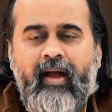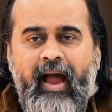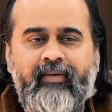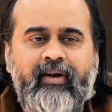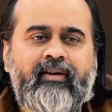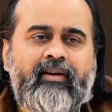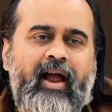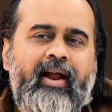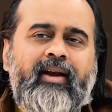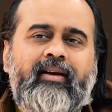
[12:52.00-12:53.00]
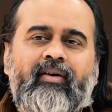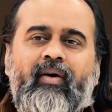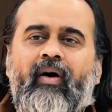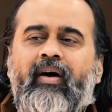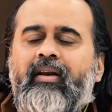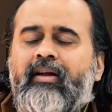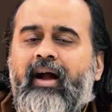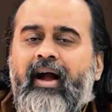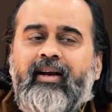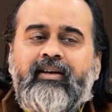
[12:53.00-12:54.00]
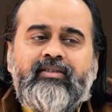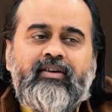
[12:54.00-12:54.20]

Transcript: Having tried all kinds